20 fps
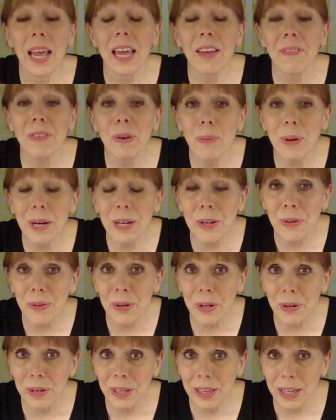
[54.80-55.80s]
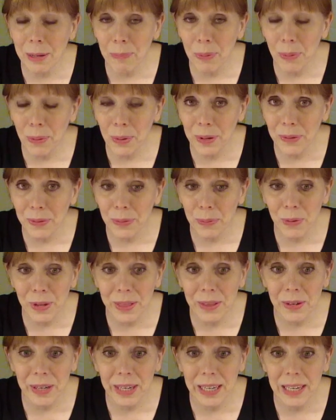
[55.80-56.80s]
If you want to do acrylic pours
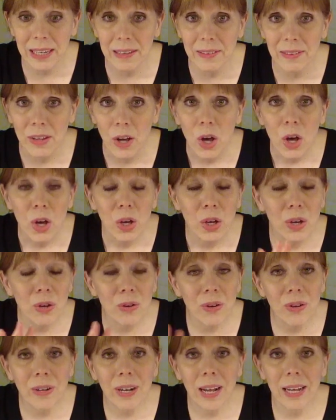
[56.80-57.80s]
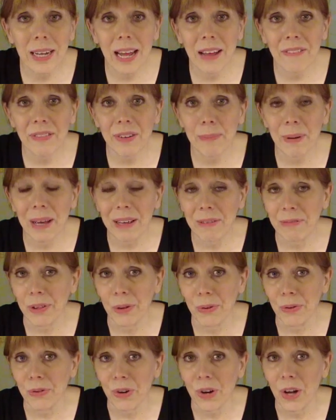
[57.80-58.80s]
with your kids, you do not have to buy
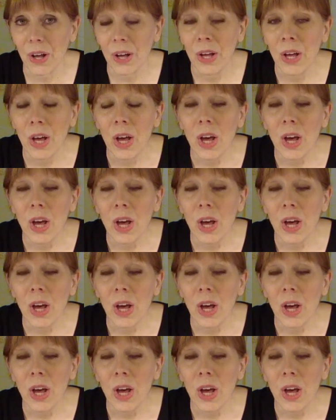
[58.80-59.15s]
Floetrol.